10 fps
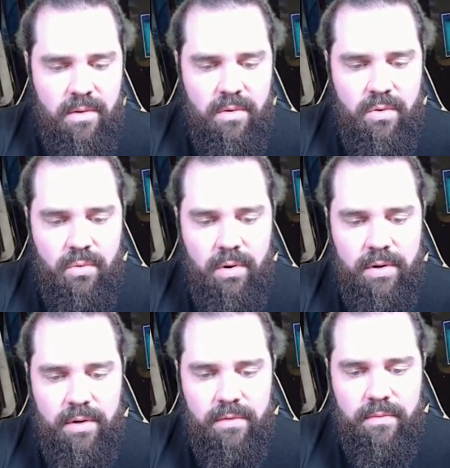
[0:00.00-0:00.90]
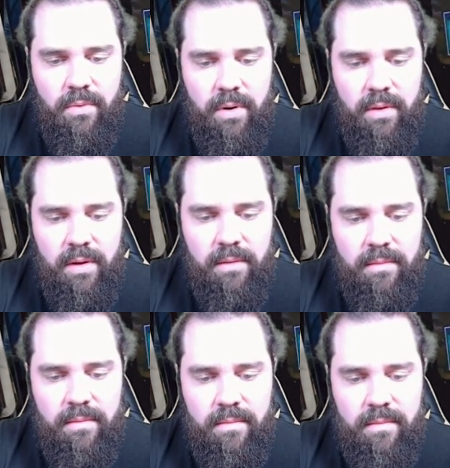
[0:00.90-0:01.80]
Gorgeous foiling.
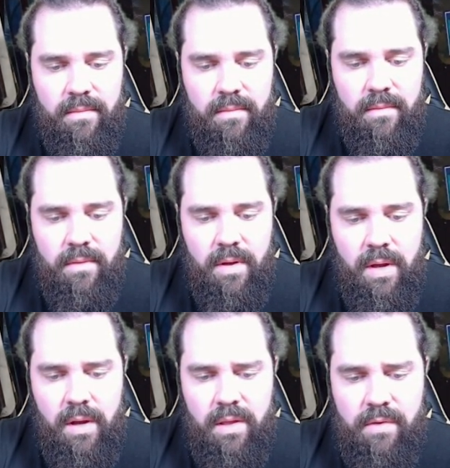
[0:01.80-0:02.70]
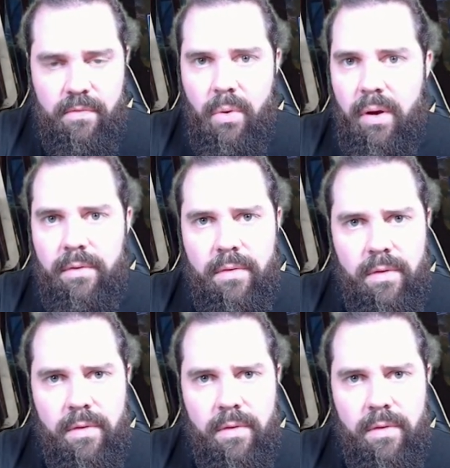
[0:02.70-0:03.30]
The foils in this